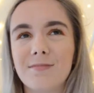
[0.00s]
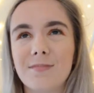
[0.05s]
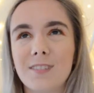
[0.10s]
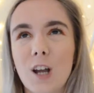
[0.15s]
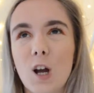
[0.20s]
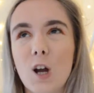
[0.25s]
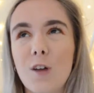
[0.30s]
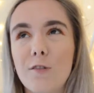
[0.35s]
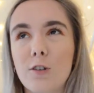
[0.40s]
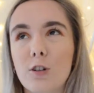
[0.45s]

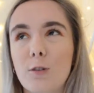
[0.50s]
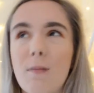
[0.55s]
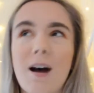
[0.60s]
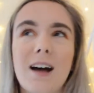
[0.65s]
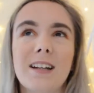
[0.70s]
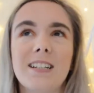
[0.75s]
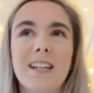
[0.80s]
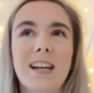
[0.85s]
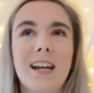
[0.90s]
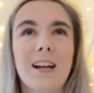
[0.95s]
over
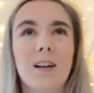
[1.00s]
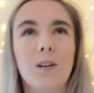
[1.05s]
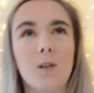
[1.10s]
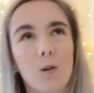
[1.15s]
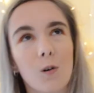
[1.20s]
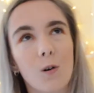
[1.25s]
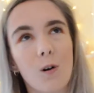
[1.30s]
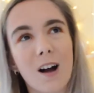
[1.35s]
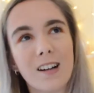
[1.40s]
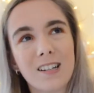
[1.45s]
dramatic,
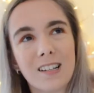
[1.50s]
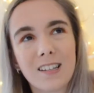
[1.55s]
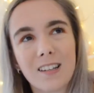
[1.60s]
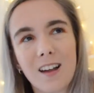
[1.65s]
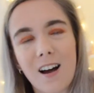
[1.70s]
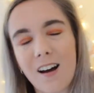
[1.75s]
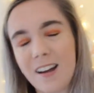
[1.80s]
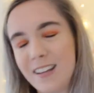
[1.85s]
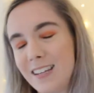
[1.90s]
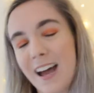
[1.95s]
or
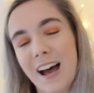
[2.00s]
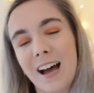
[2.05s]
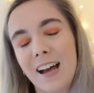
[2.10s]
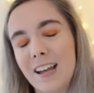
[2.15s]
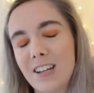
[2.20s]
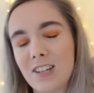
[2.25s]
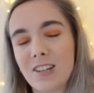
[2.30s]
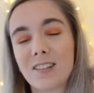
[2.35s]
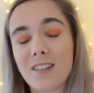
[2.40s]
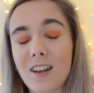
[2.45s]
yeah,
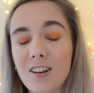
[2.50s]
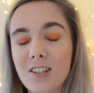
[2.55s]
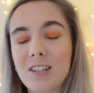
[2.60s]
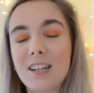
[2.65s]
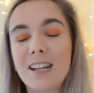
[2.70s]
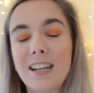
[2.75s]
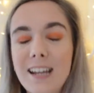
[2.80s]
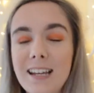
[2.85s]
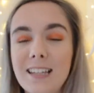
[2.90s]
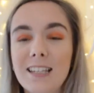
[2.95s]
it's just such an
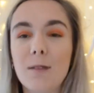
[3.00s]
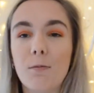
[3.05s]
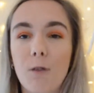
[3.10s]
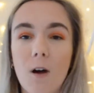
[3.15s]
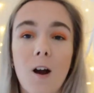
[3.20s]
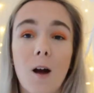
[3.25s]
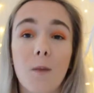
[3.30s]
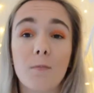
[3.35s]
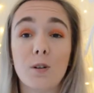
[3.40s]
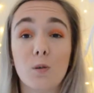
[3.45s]
easy
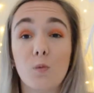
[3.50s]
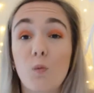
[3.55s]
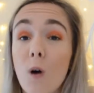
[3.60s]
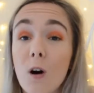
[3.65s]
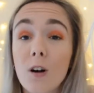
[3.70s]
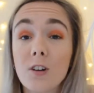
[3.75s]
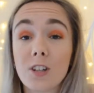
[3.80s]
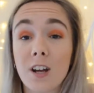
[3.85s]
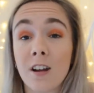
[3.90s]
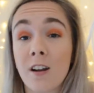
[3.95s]
program to
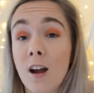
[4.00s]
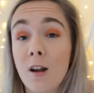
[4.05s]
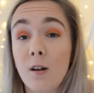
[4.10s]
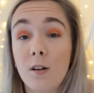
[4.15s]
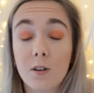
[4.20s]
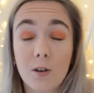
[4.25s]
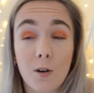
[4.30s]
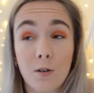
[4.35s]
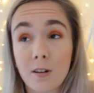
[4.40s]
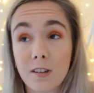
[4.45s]
watch, and I
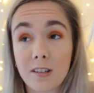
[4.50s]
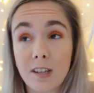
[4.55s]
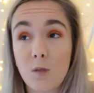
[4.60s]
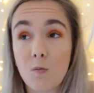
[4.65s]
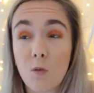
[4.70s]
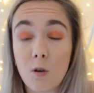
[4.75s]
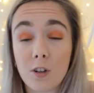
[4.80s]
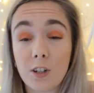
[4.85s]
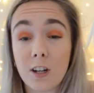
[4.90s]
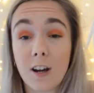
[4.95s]
could honestly
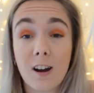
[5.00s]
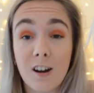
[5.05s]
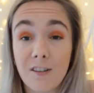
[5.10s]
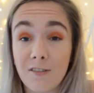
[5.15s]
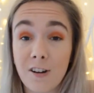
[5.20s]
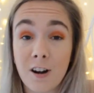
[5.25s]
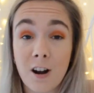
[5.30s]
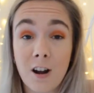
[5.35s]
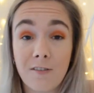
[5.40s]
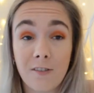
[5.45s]
watch it over
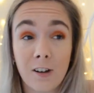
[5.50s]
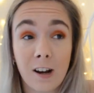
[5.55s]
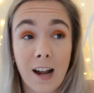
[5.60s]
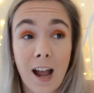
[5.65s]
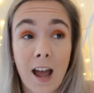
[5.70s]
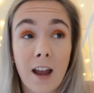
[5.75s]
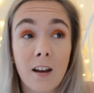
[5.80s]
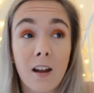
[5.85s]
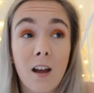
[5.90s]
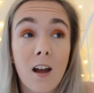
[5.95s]
and over
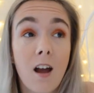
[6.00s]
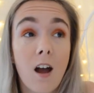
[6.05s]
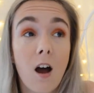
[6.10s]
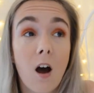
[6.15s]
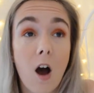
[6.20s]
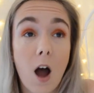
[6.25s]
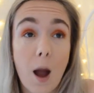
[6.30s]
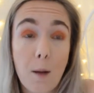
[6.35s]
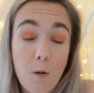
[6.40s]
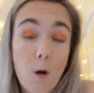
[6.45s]
again.
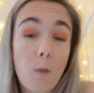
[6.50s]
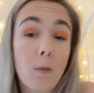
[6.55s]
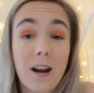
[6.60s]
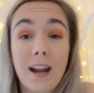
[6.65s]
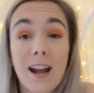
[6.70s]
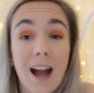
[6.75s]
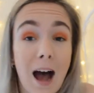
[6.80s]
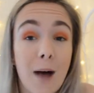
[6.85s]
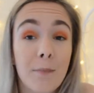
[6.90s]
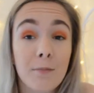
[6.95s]
I
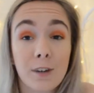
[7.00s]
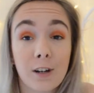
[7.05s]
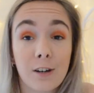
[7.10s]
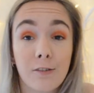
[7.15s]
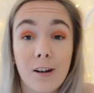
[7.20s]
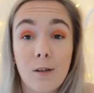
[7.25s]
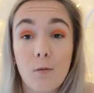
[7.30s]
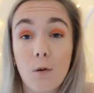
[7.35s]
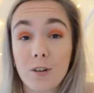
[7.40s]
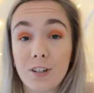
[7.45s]
probably am going to
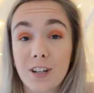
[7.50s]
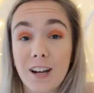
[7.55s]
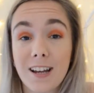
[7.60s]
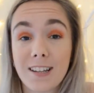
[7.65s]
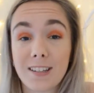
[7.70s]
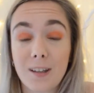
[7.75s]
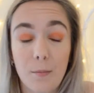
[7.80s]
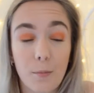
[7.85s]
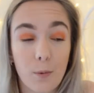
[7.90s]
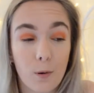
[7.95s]
rewatch it
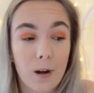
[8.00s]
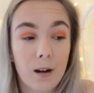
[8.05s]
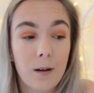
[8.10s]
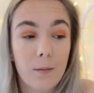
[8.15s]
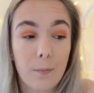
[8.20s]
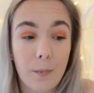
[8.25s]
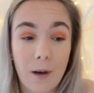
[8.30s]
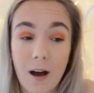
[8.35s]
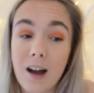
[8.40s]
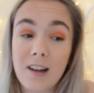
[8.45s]
at some
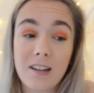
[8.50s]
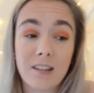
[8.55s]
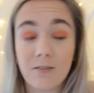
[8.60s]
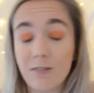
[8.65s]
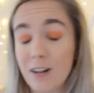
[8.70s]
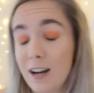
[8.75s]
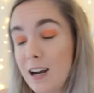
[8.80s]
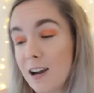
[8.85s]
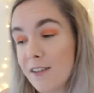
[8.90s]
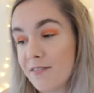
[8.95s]
point, but I just
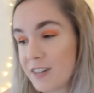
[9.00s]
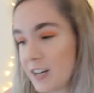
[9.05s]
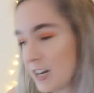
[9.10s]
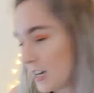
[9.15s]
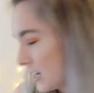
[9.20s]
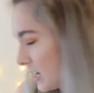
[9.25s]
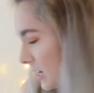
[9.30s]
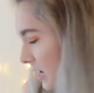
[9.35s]
really loved it.